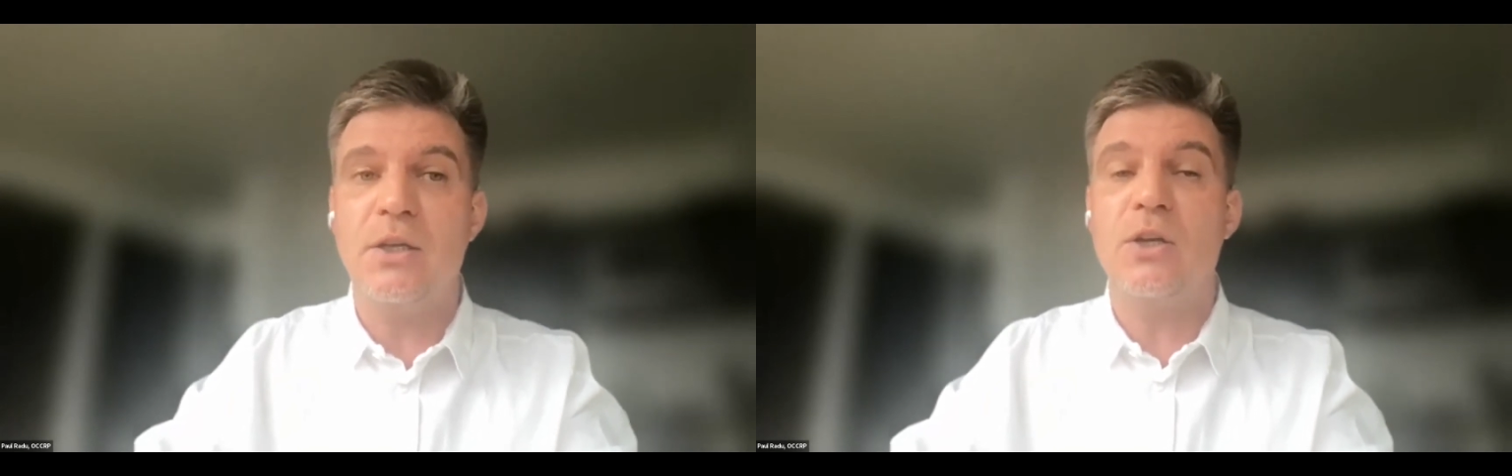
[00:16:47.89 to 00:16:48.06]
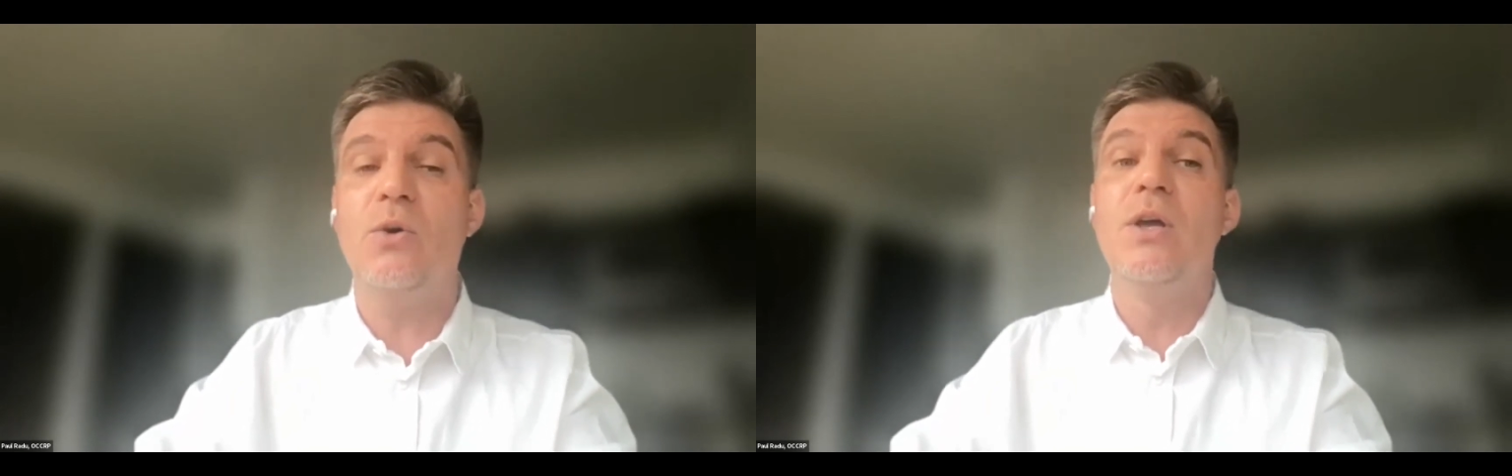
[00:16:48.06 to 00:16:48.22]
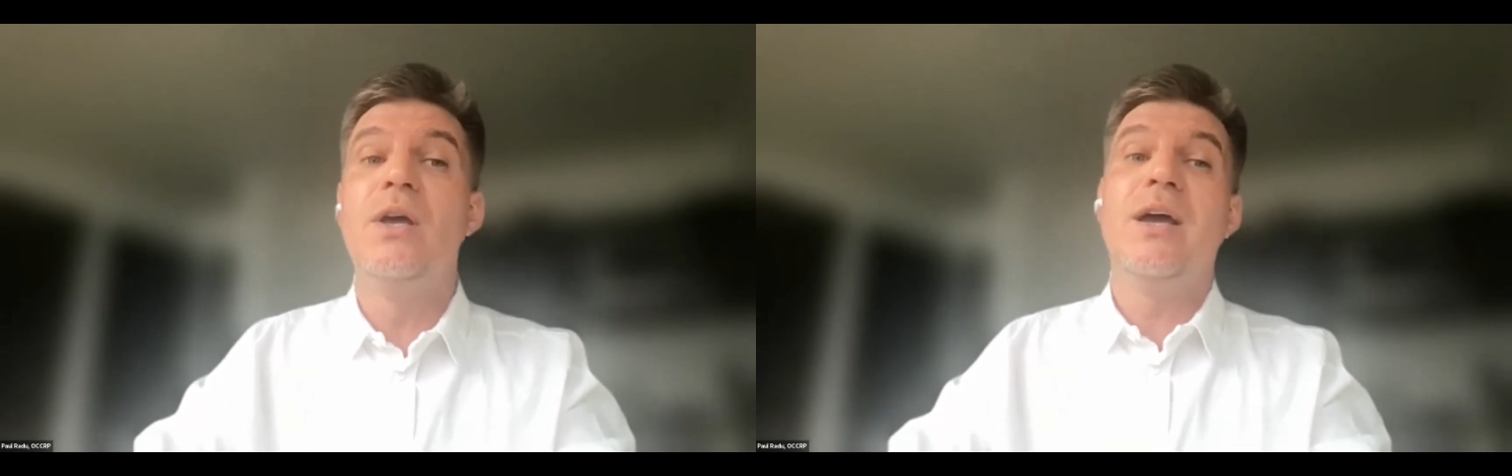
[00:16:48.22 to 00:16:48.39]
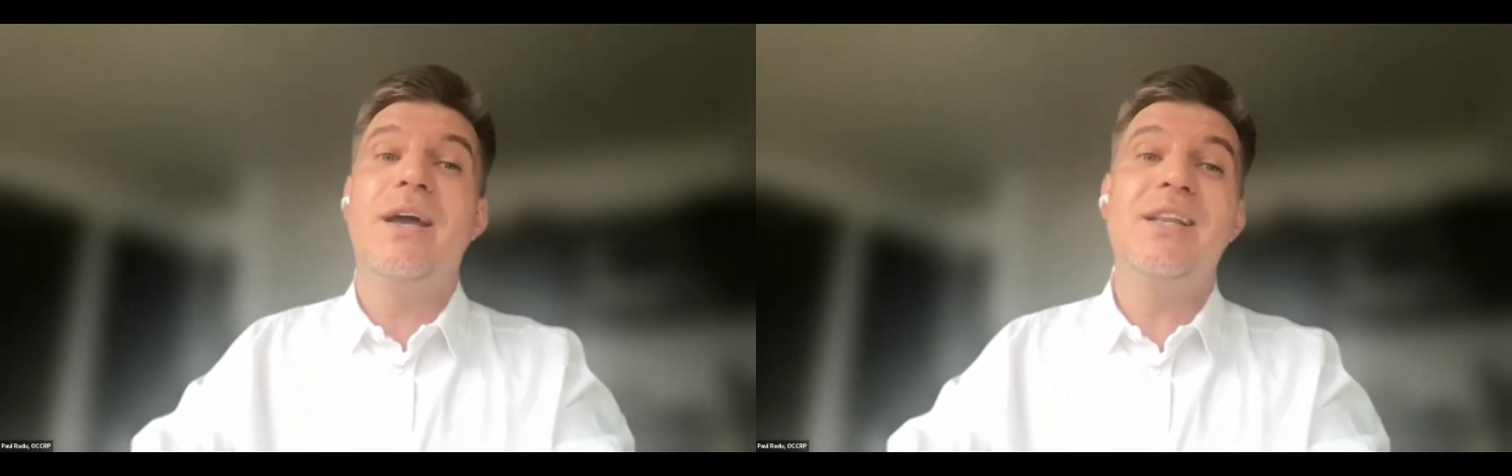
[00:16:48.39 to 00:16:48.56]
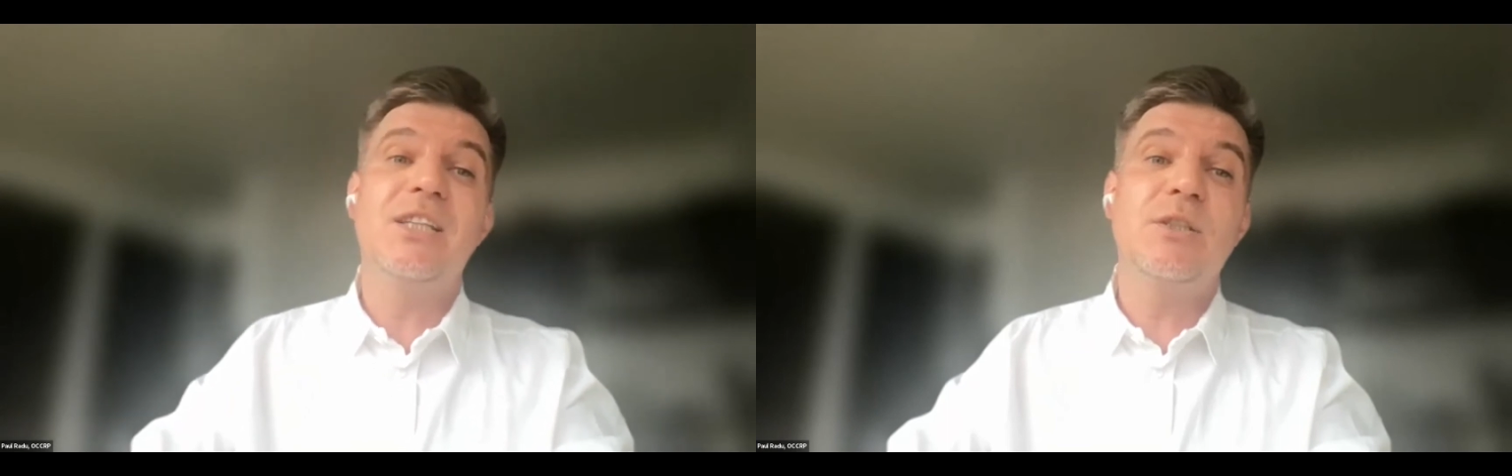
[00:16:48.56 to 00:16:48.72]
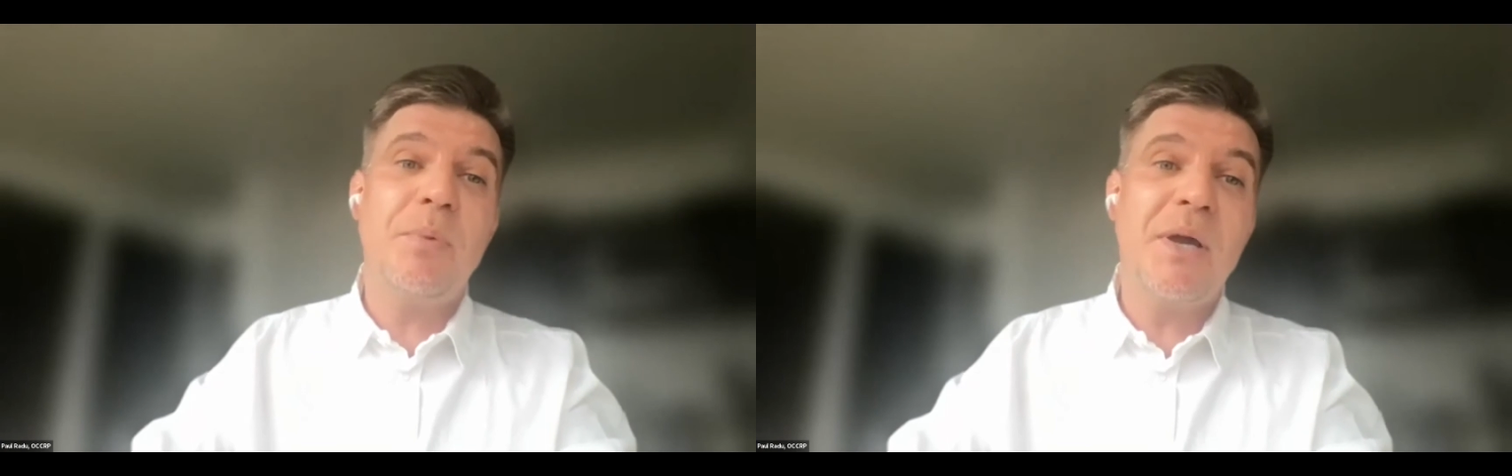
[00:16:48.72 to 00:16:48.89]

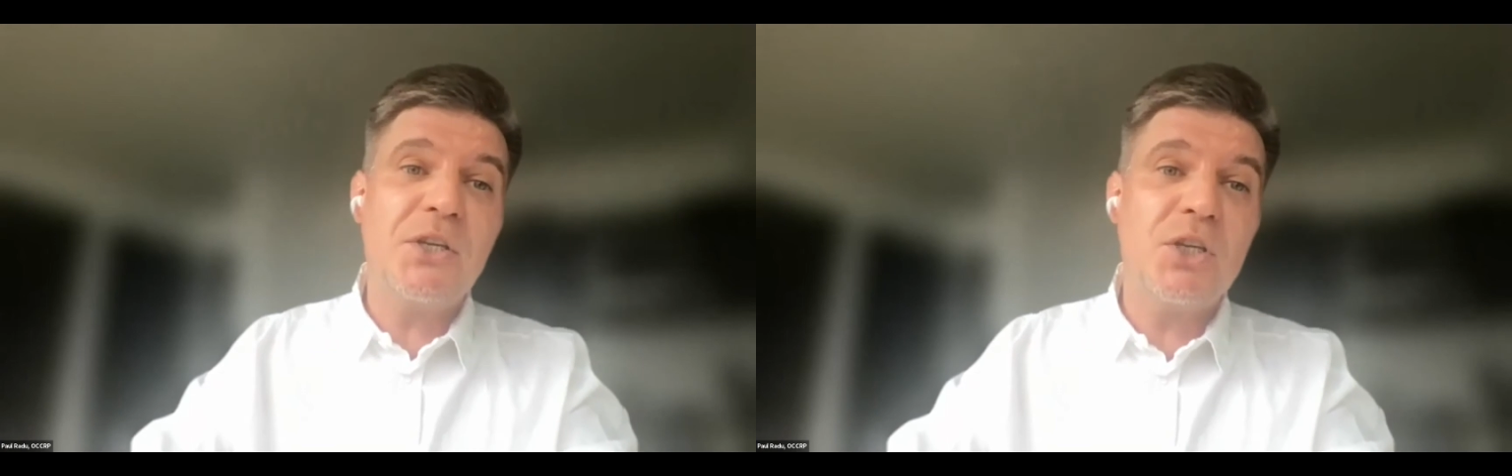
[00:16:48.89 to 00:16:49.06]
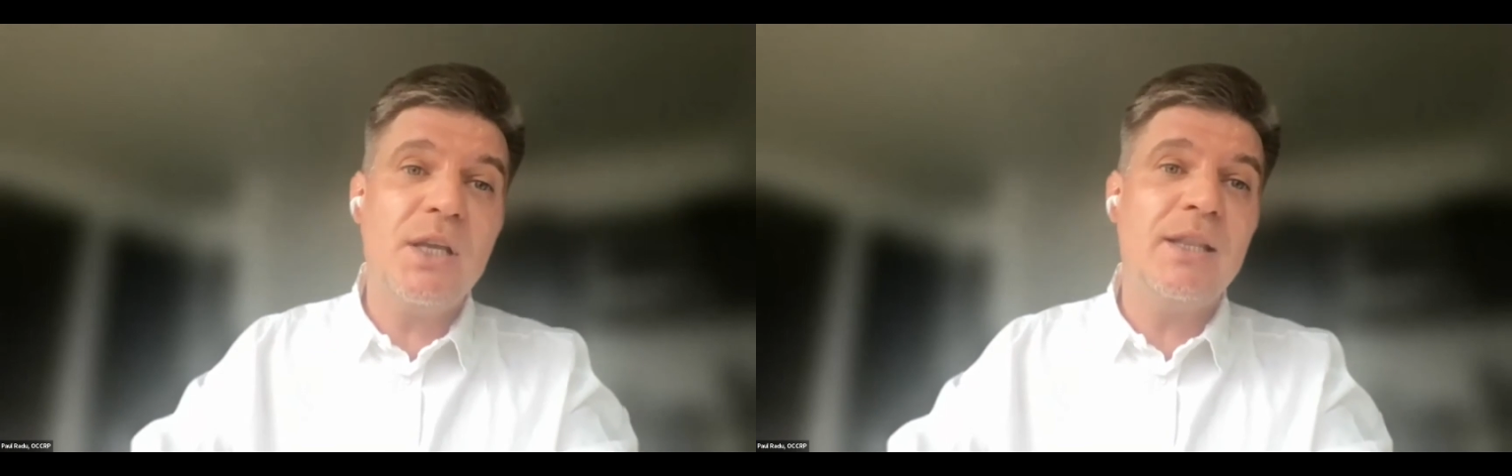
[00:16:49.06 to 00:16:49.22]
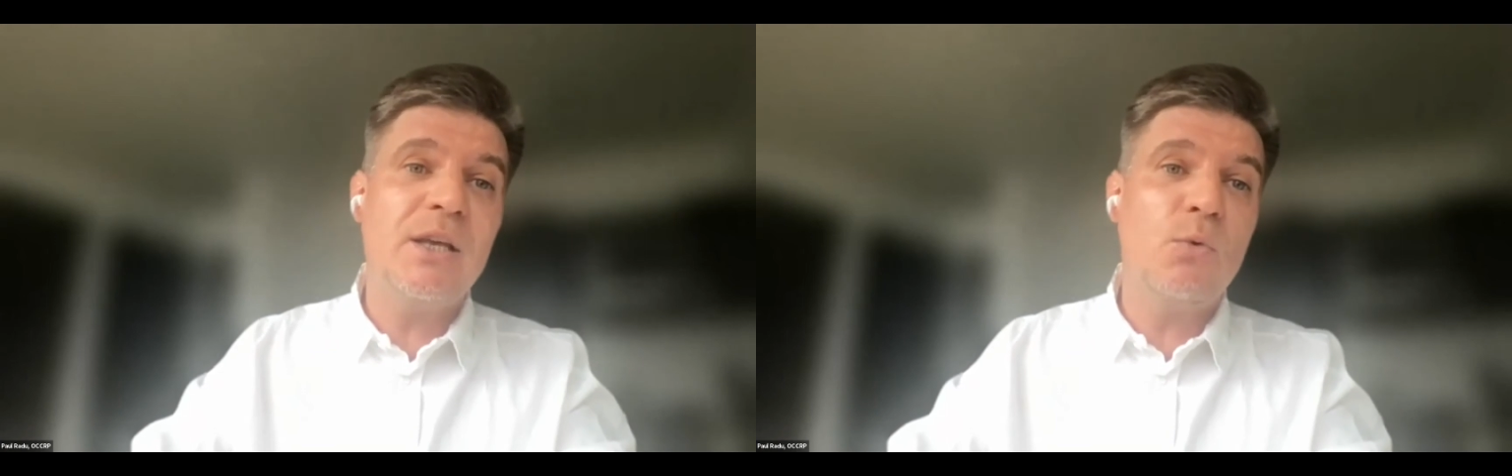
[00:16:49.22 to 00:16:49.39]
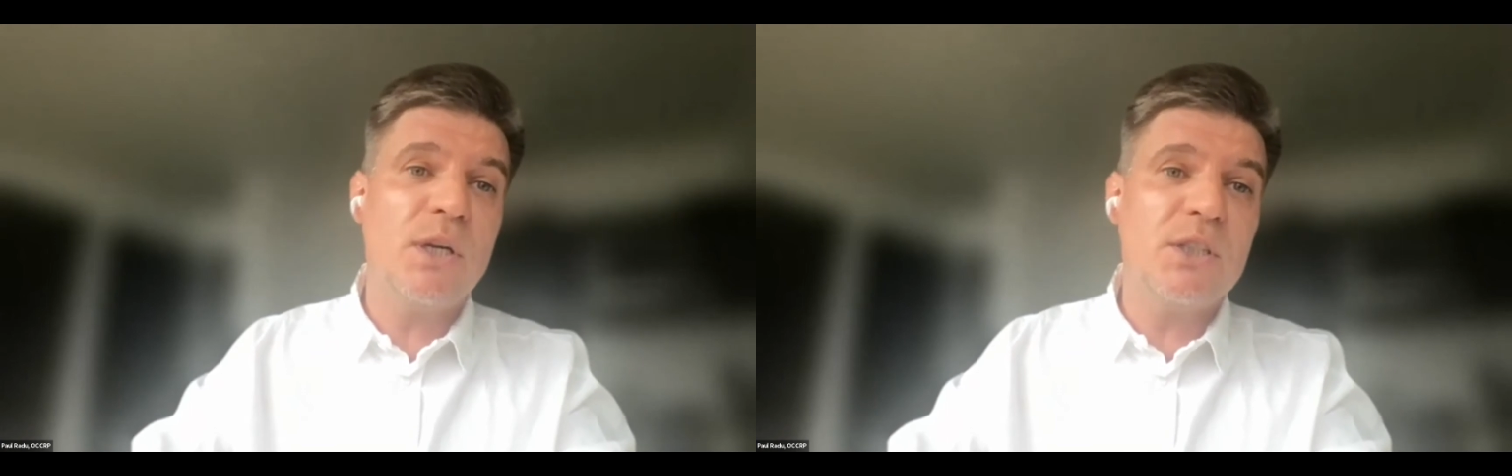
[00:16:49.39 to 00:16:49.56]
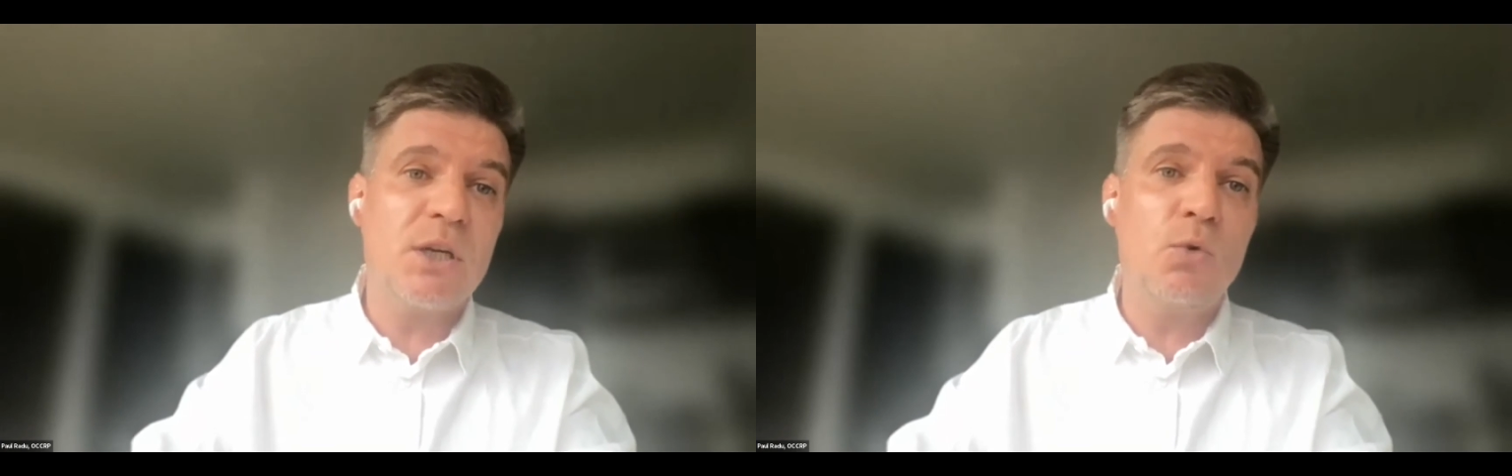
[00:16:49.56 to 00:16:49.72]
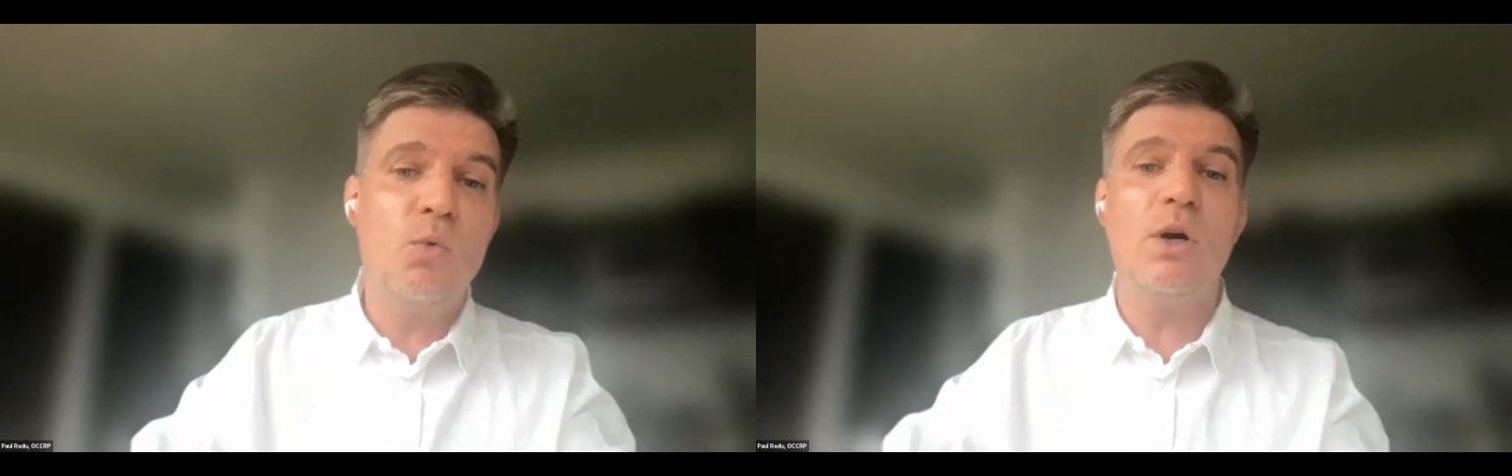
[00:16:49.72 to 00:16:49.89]
and especially in the
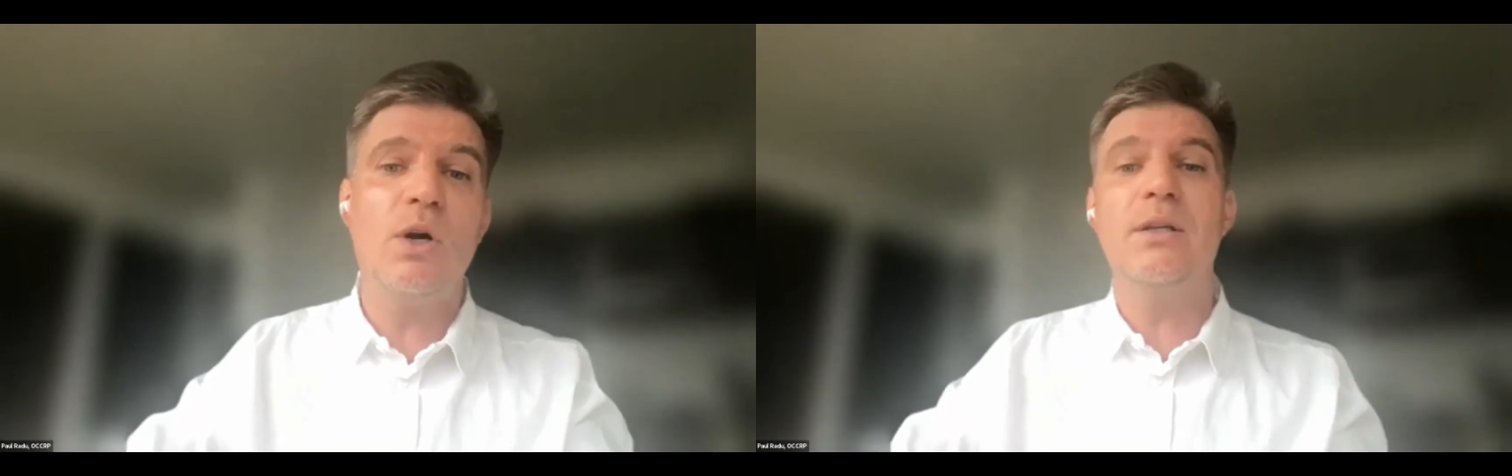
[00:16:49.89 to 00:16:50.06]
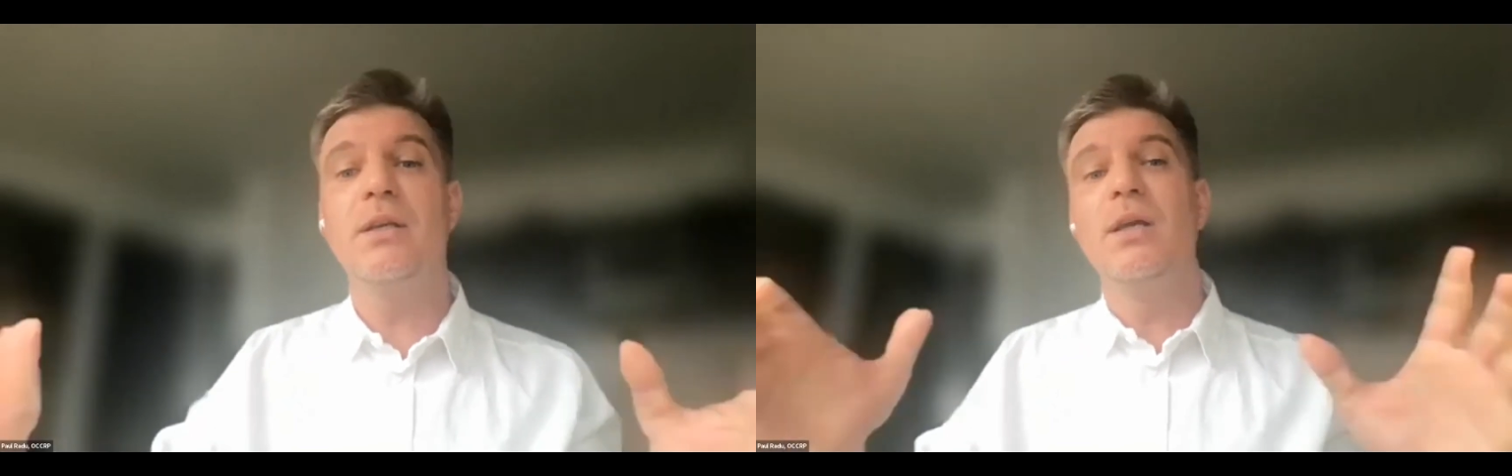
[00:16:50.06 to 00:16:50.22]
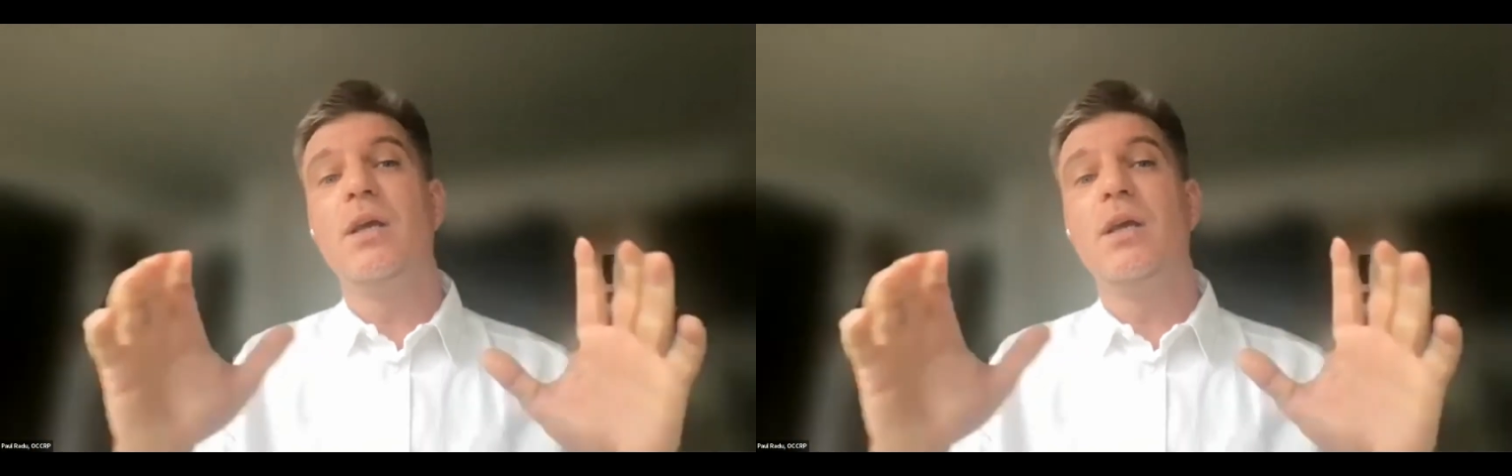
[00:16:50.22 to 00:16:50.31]
Western world,